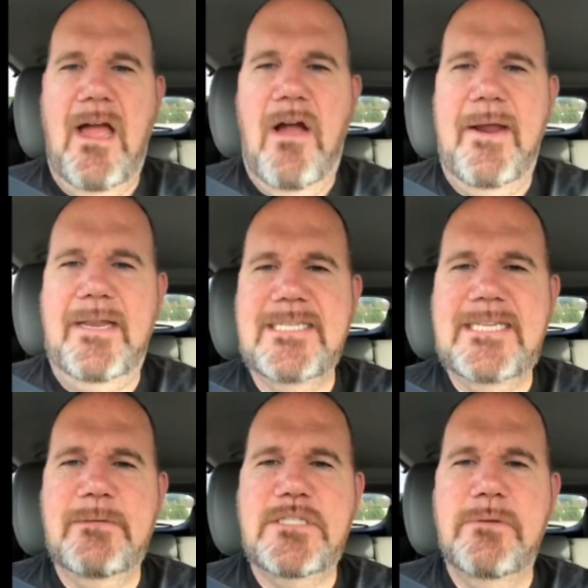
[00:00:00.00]
All right, let's
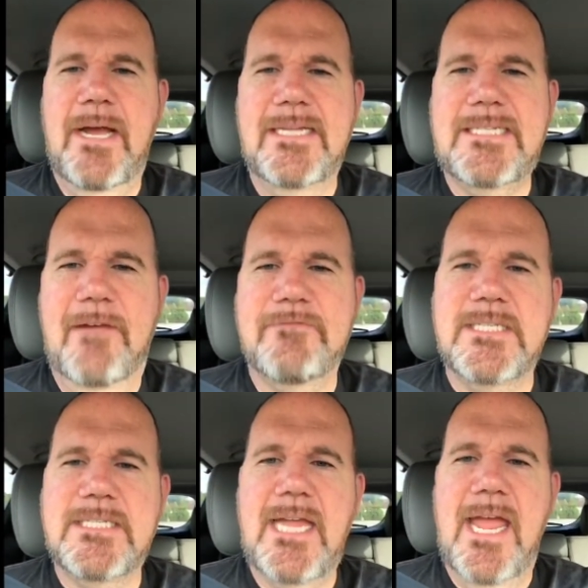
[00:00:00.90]
see what you guys have to
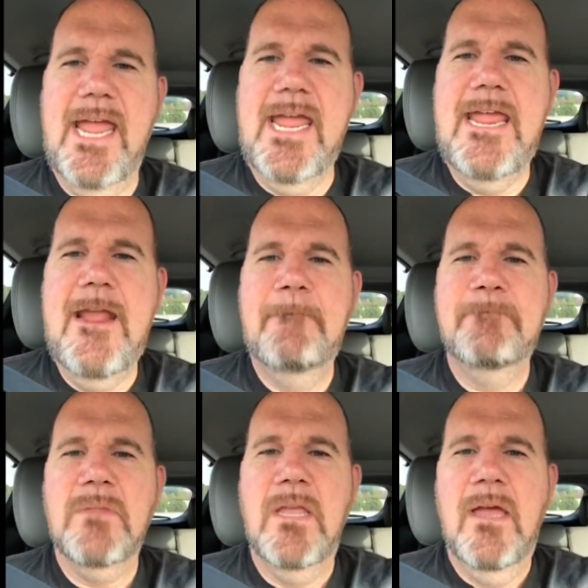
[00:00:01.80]
say.
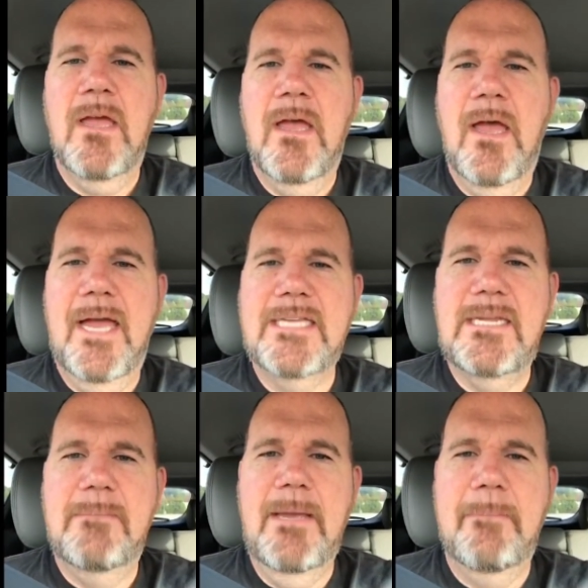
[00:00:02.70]
Hi,
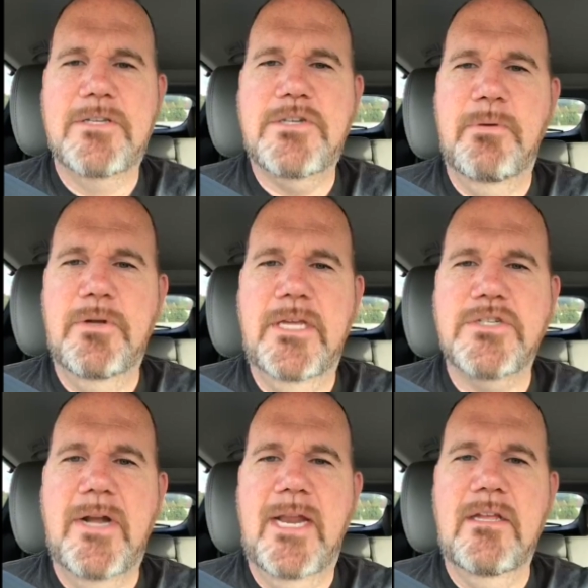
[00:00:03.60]
Jimmy. I bought your book
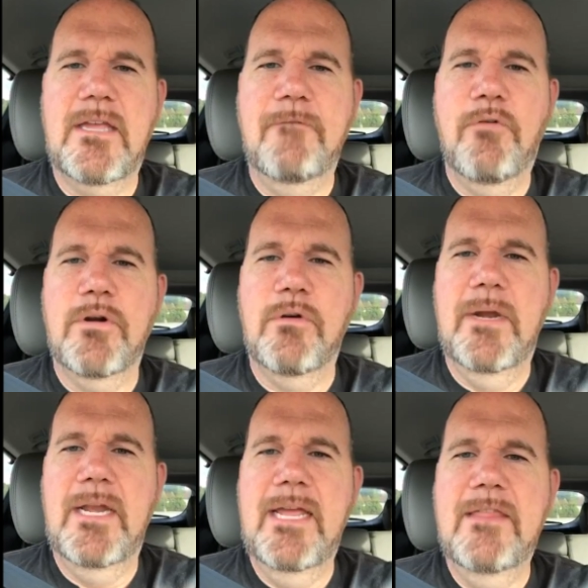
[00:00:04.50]
yesterday. Looking forward to
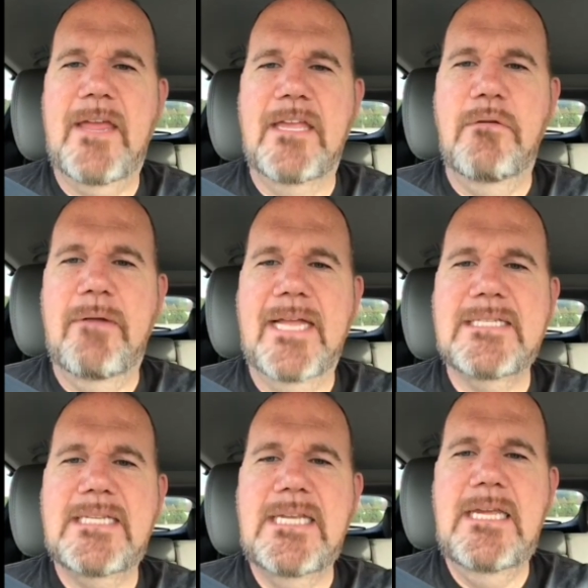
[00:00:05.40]
reading it. Thank you,
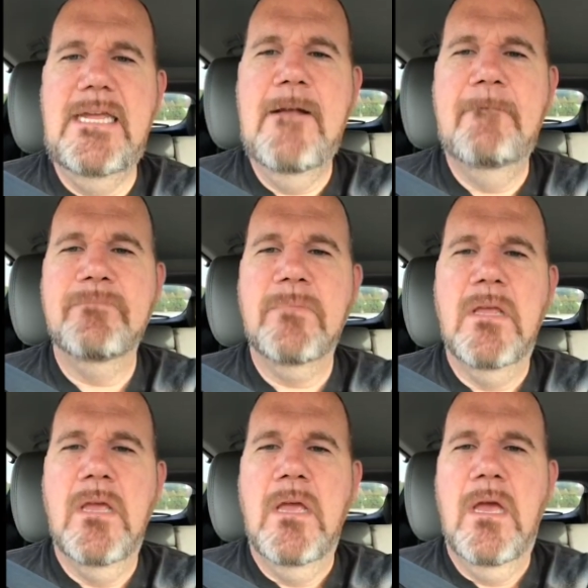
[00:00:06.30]
Nancy.
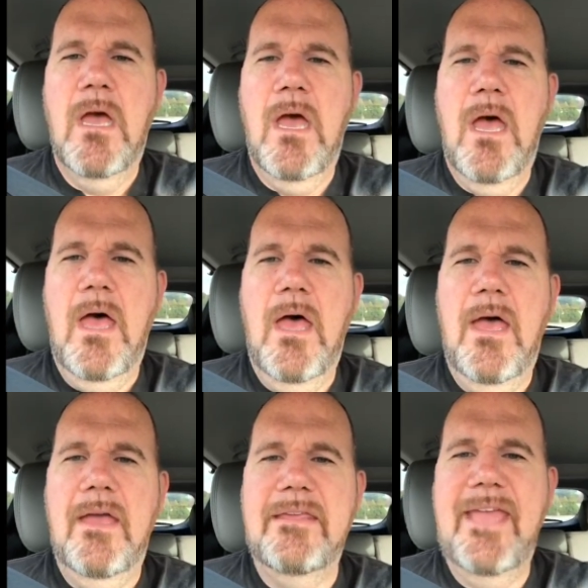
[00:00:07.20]

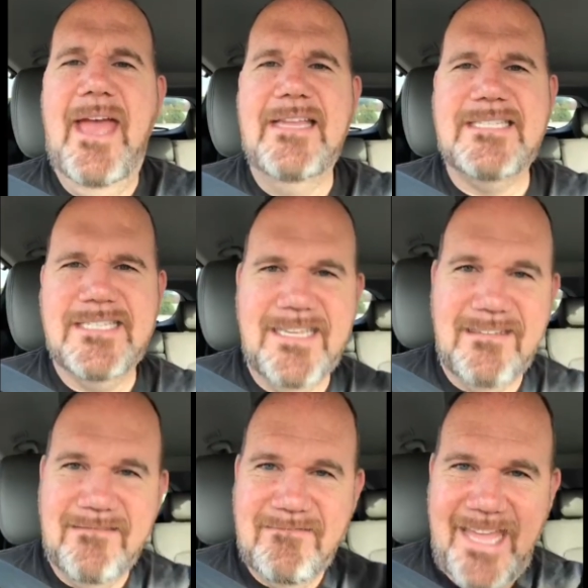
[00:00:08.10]
Uh, yes,
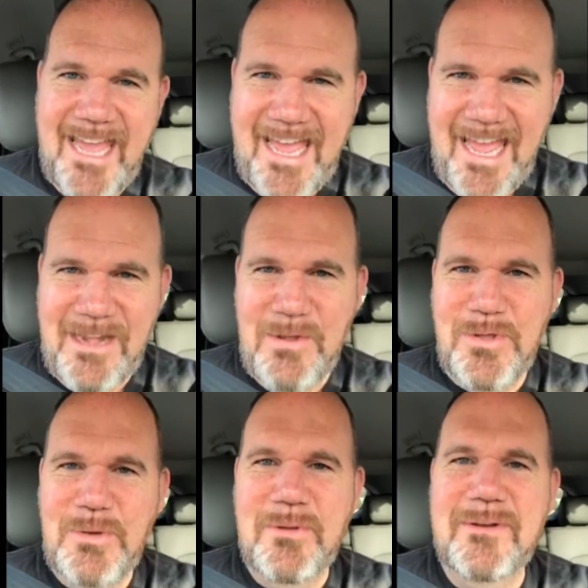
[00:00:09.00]
Kat, I knew
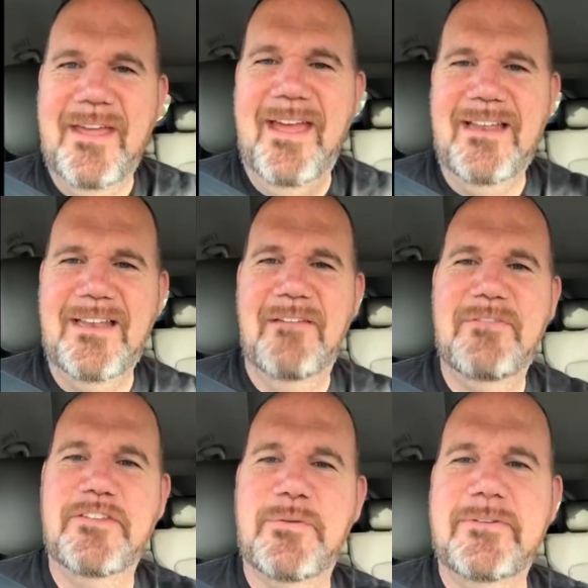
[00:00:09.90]
you would uh, love
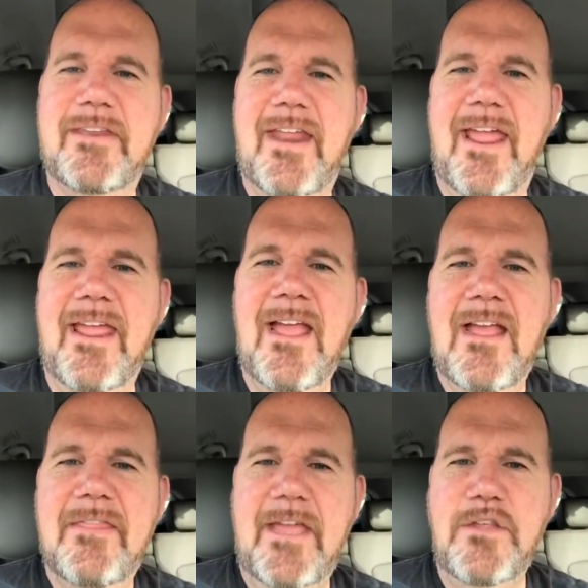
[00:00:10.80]
this one today.
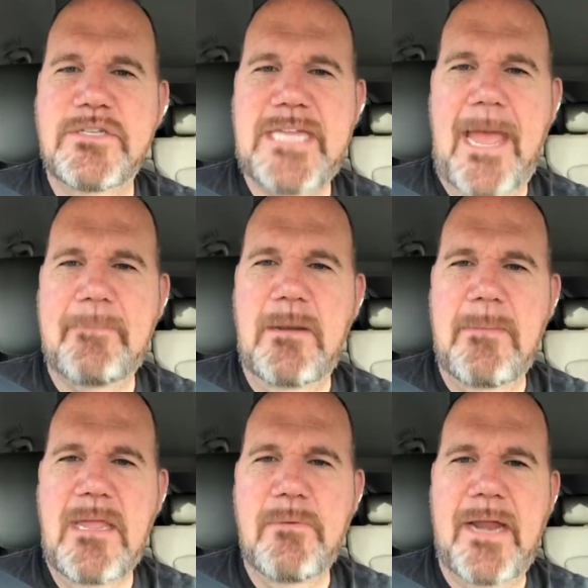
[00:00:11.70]
That used to happen to
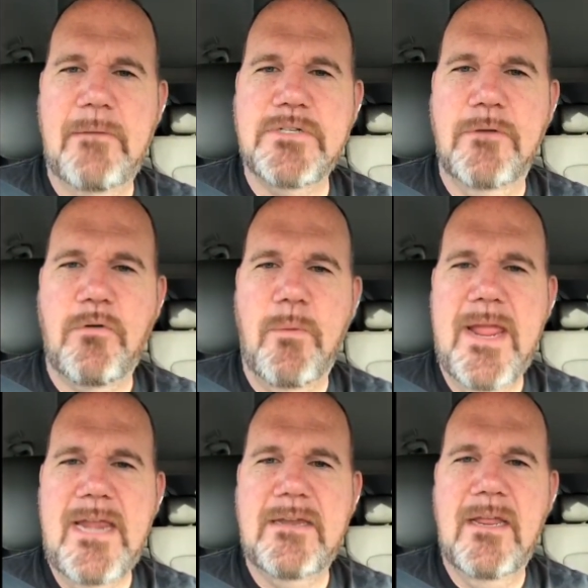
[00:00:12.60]
me when I was
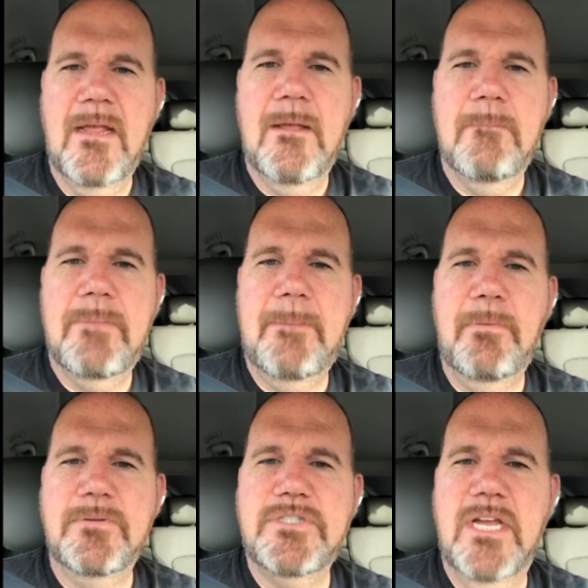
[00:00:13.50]
overweight.
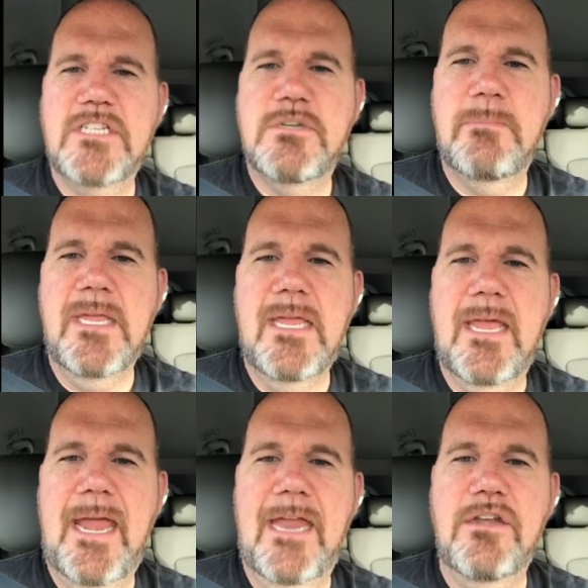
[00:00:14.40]
People judged me
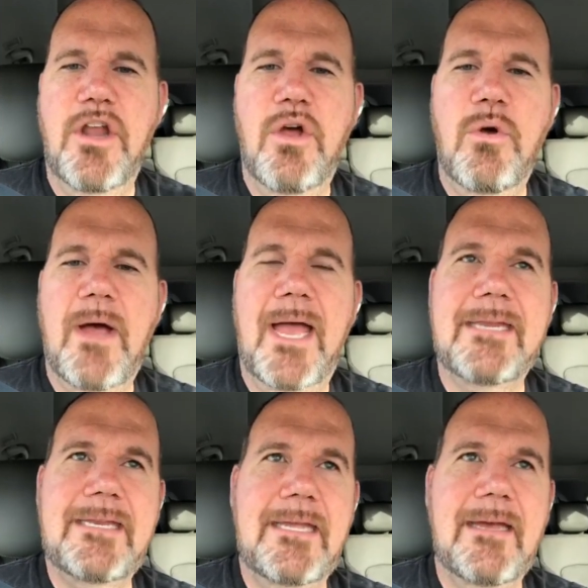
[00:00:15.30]
and had no
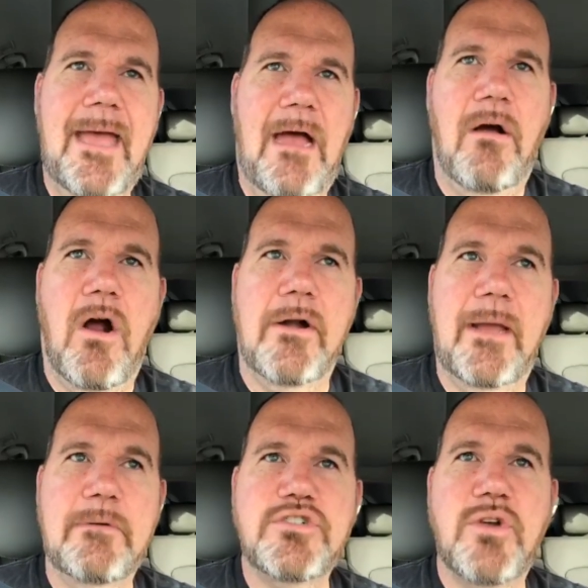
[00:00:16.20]
idea how hard
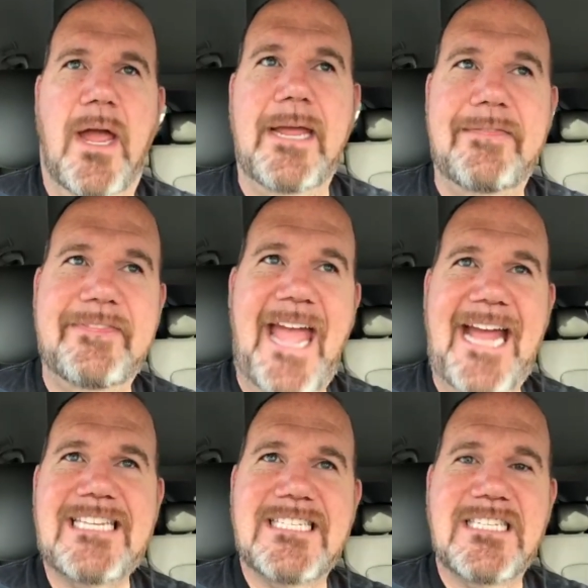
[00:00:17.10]
I was trying. And
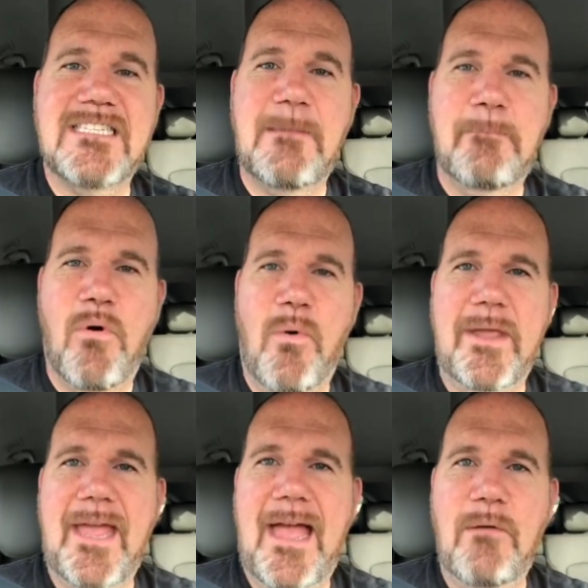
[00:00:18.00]
that's the
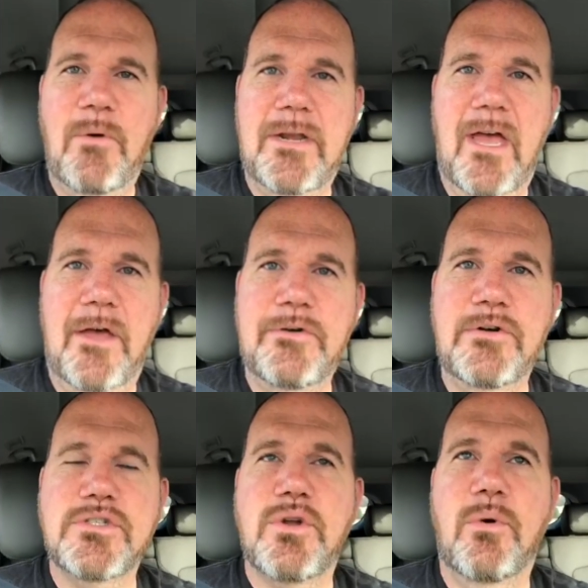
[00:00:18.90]
point I want to
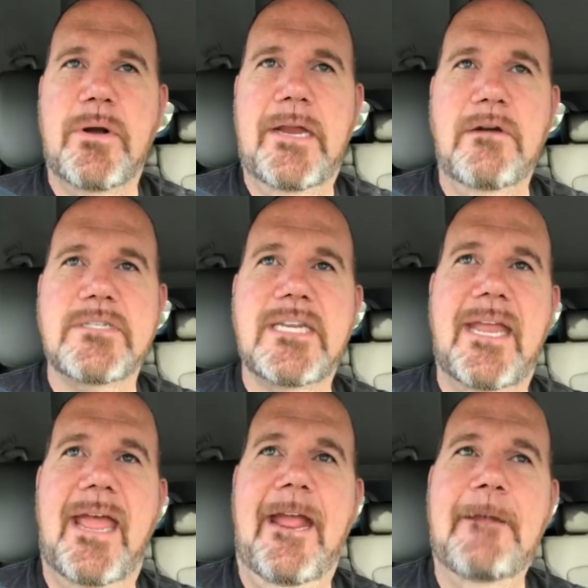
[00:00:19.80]
underscore here
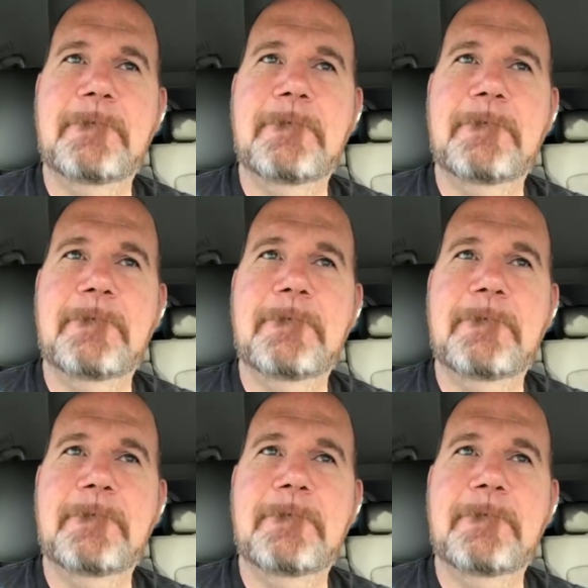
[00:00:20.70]
today.